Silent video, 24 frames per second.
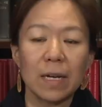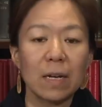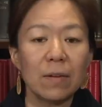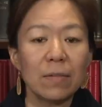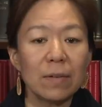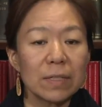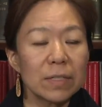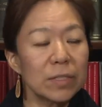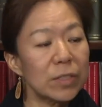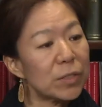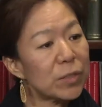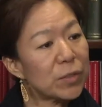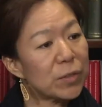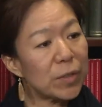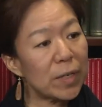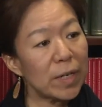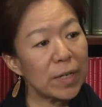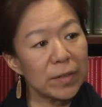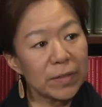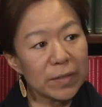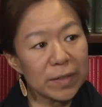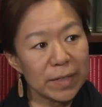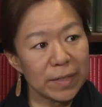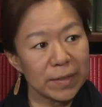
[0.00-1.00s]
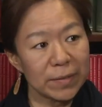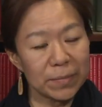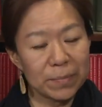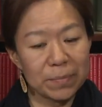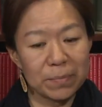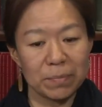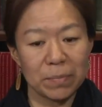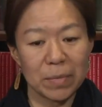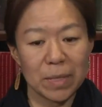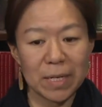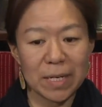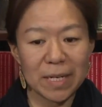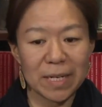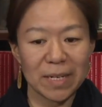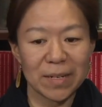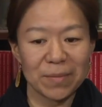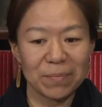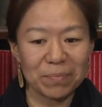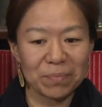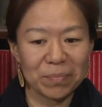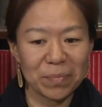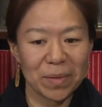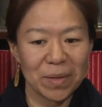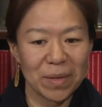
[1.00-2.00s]
I was struggling my
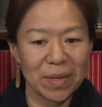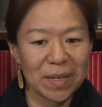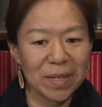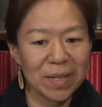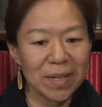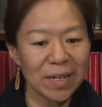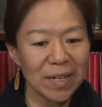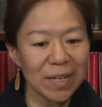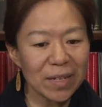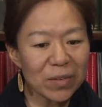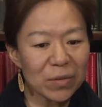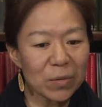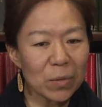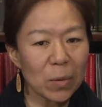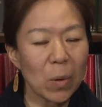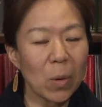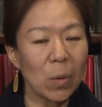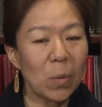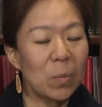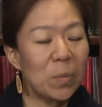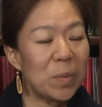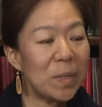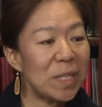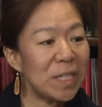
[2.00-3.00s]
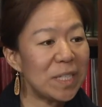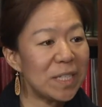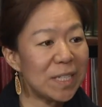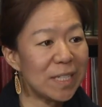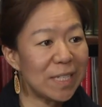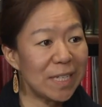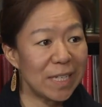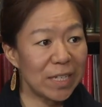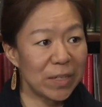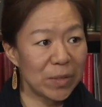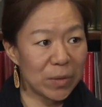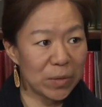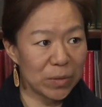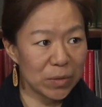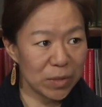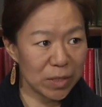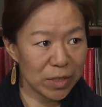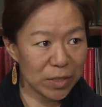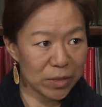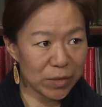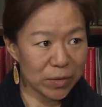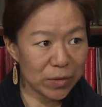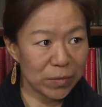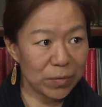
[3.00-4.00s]
kind of obesity
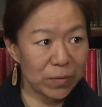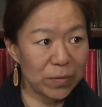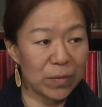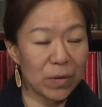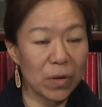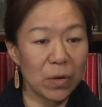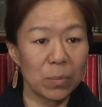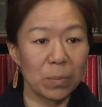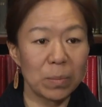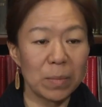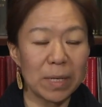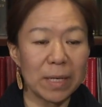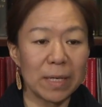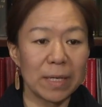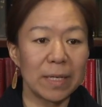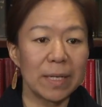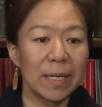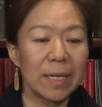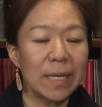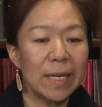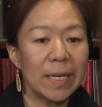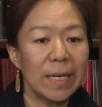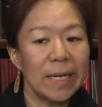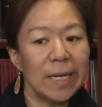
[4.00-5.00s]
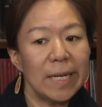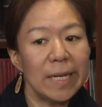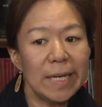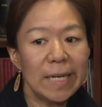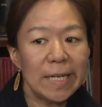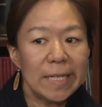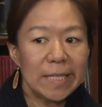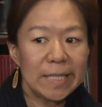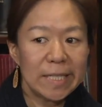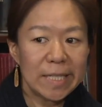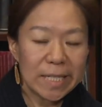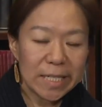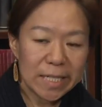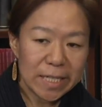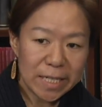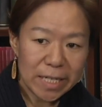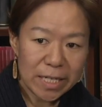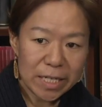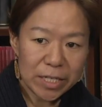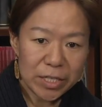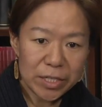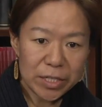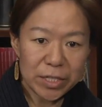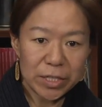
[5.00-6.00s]
condition from my
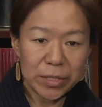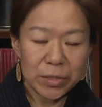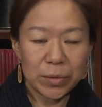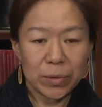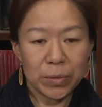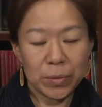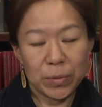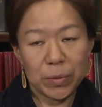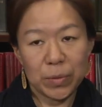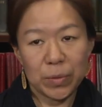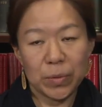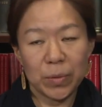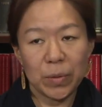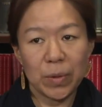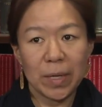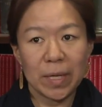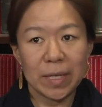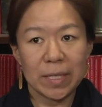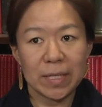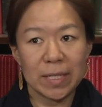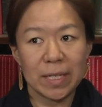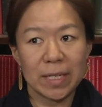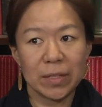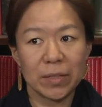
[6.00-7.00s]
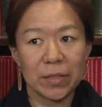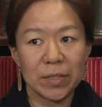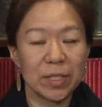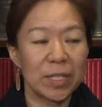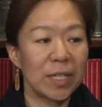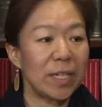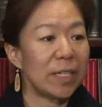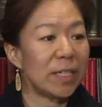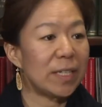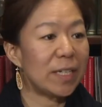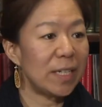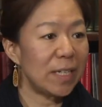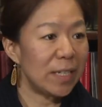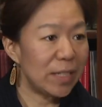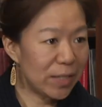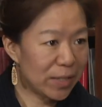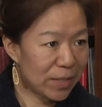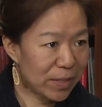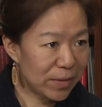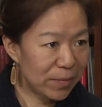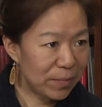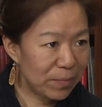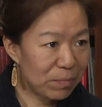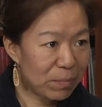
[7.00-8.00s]
teenager to, I think,
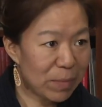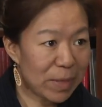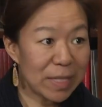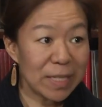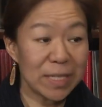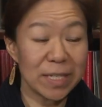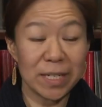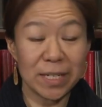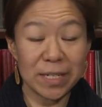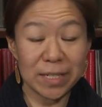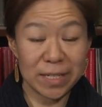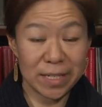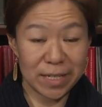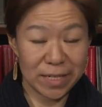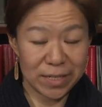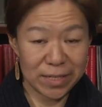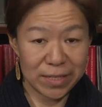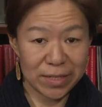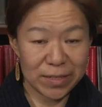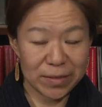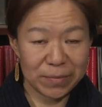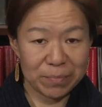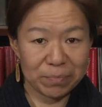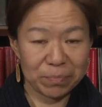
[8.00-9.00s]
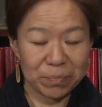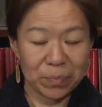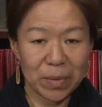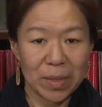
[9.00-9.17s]
30s, my 30s.